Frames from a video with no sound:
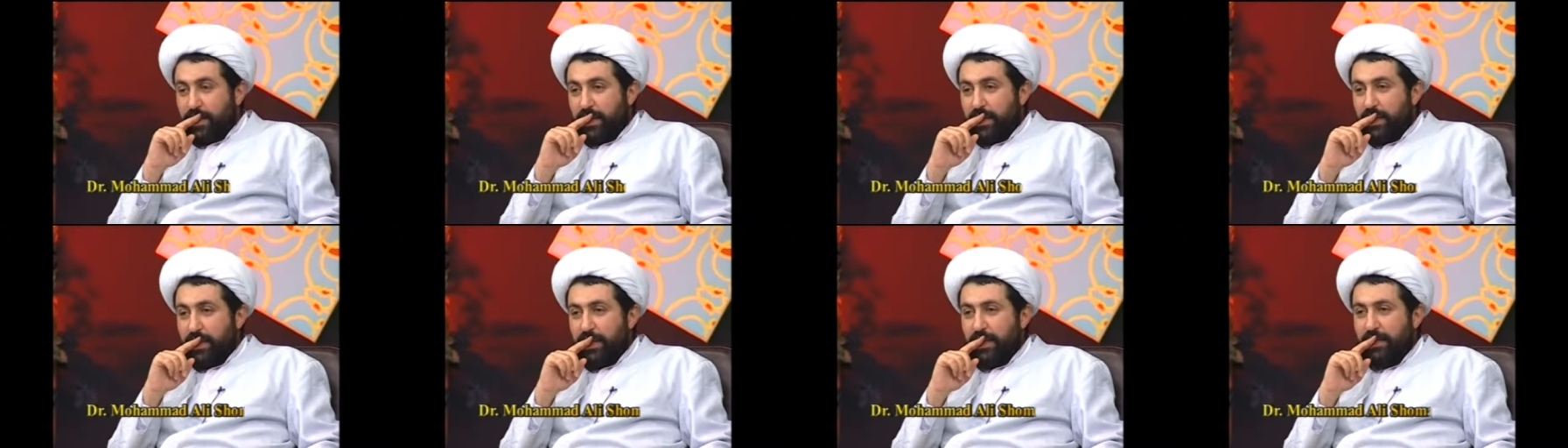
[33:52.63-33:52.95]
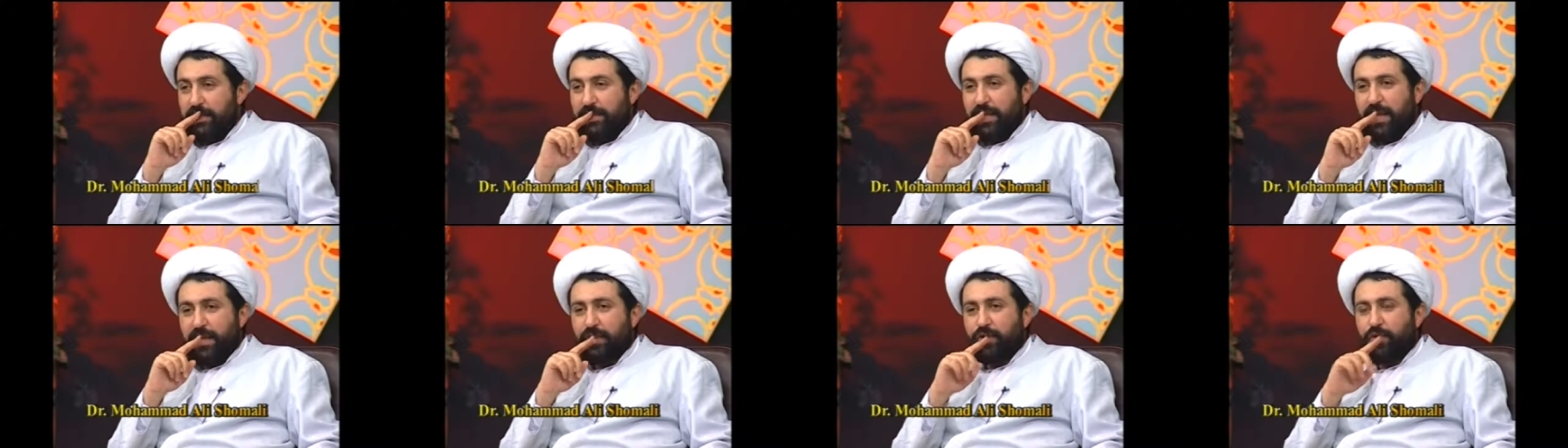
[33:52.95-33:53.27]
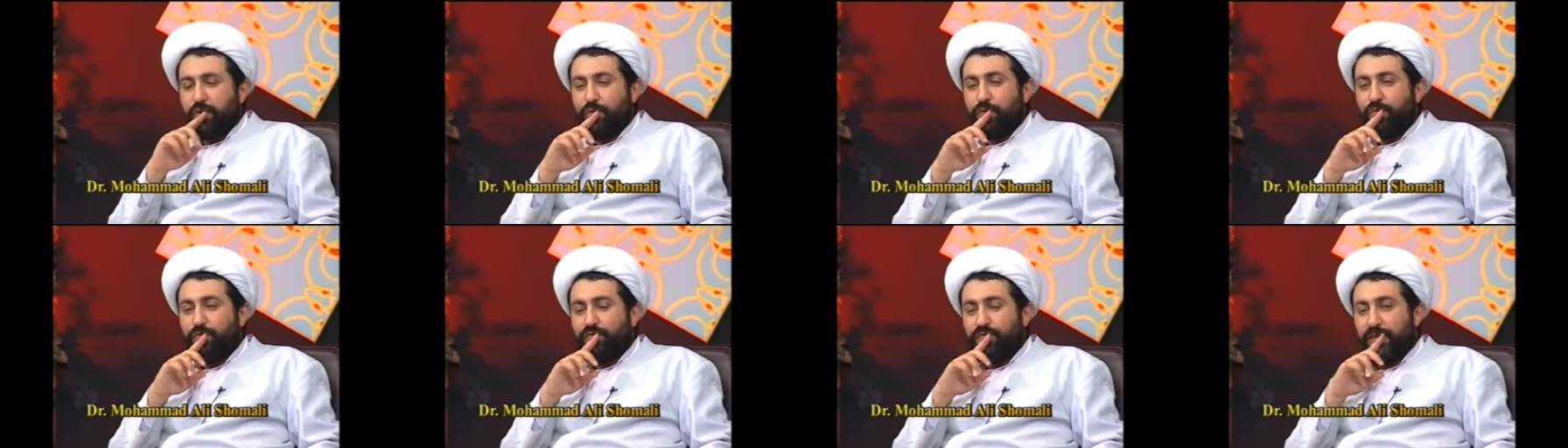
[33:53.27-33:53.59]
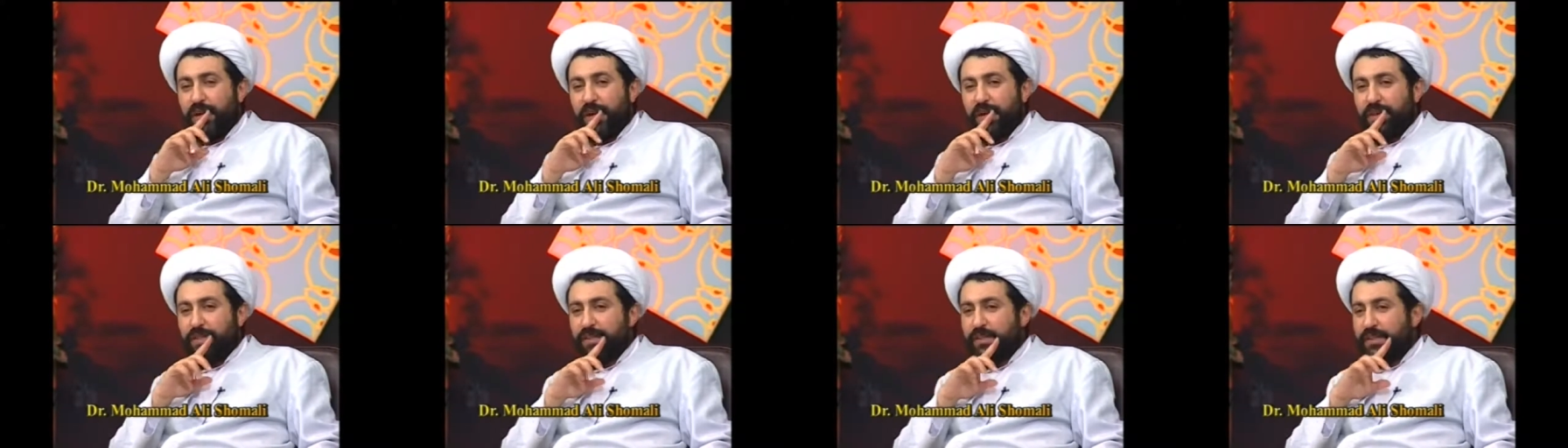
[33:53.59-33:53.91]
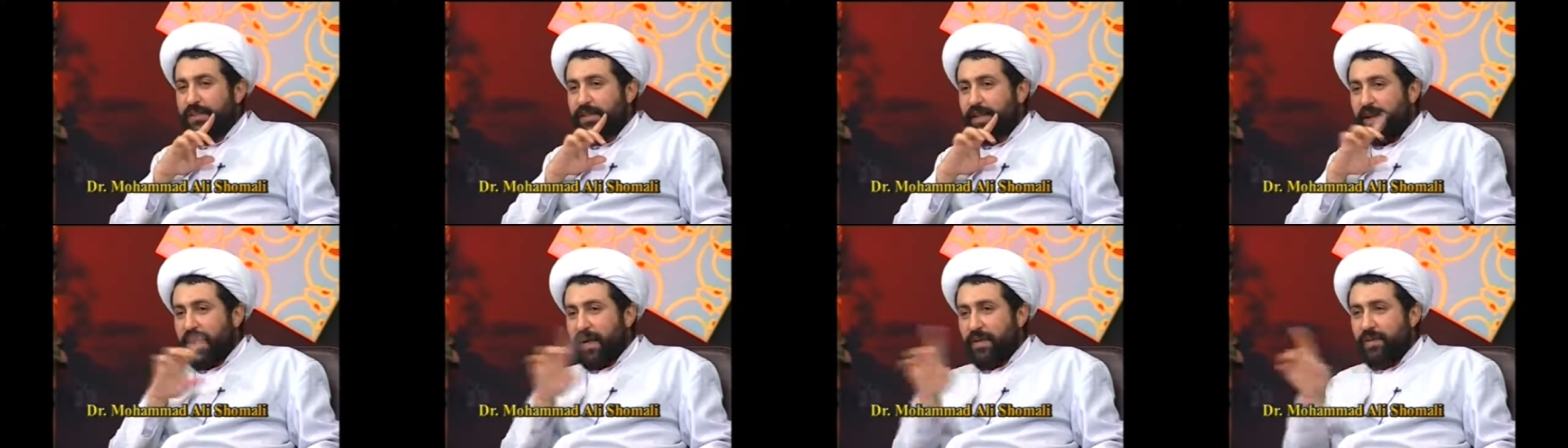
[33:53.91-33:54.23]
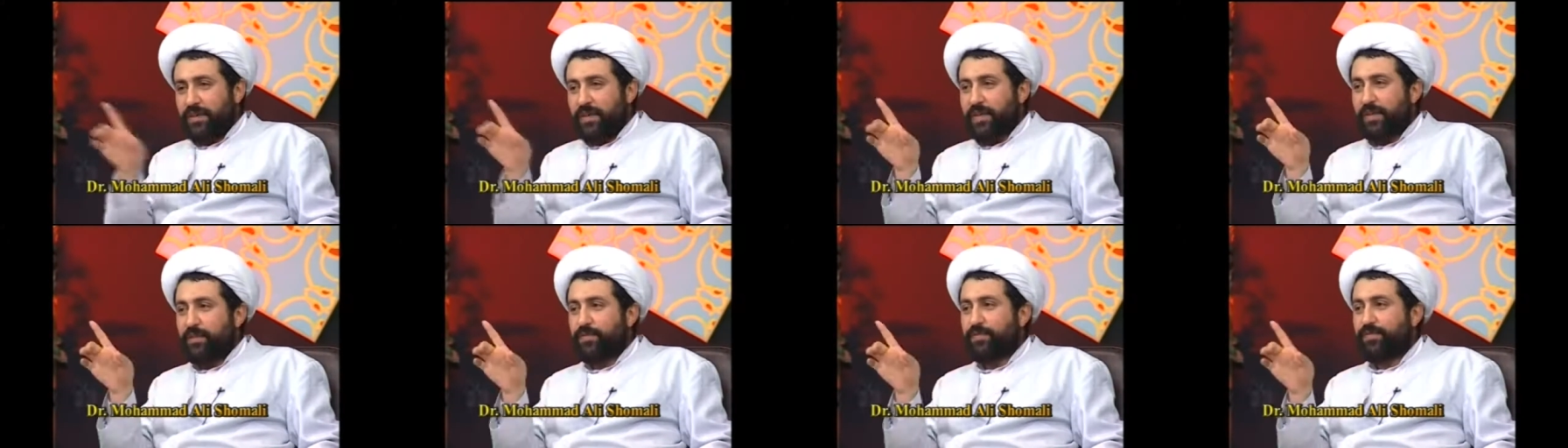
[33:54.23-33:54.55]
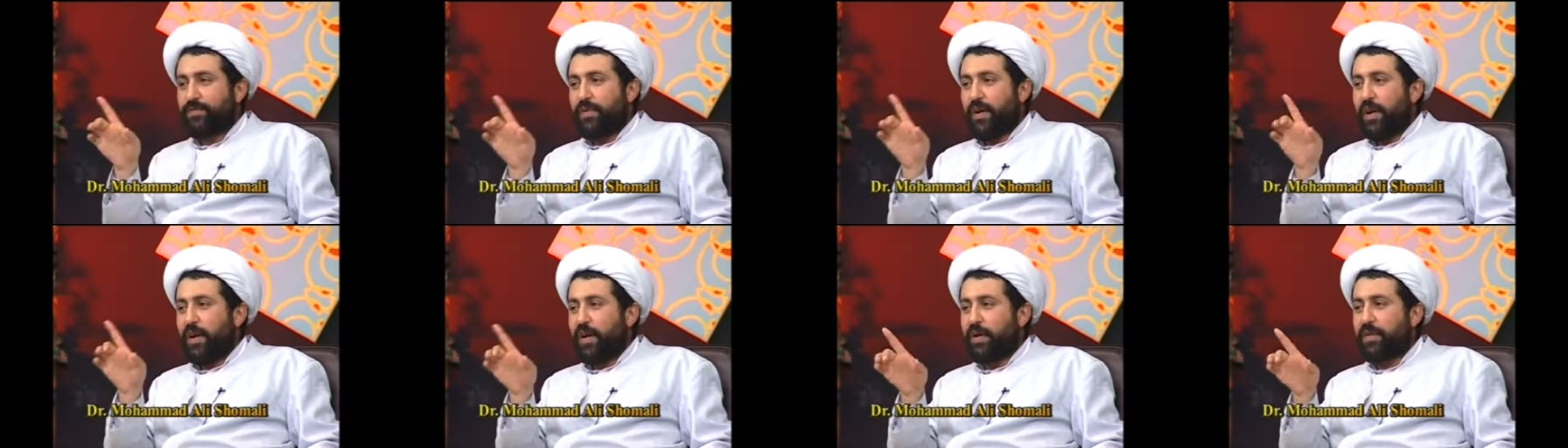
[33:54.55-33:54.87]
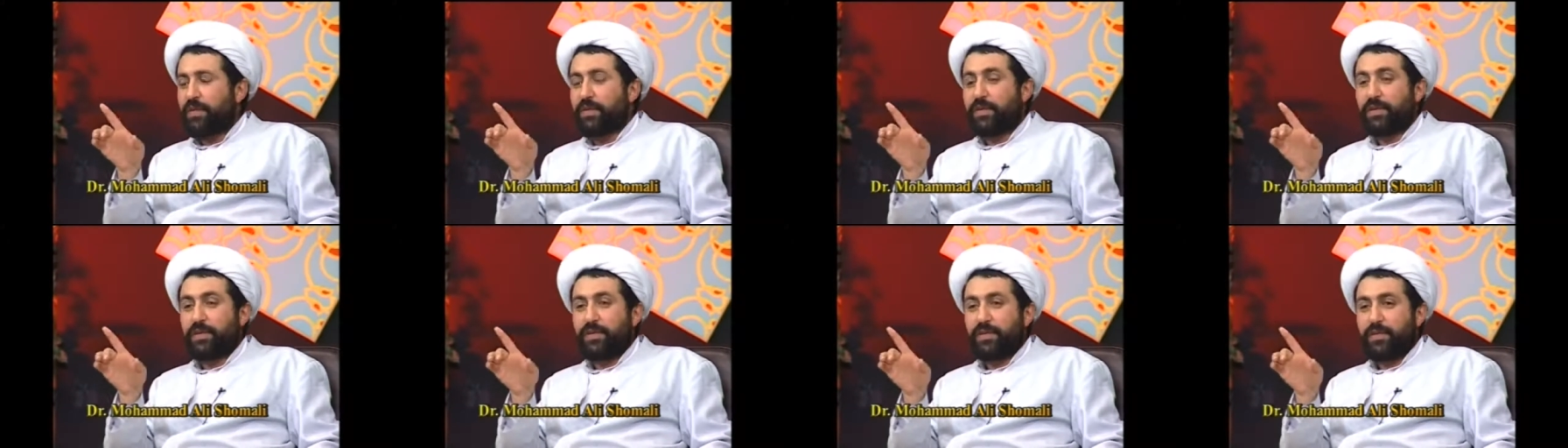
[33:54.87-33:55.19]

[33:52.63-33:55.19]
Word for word: is that you very rarely find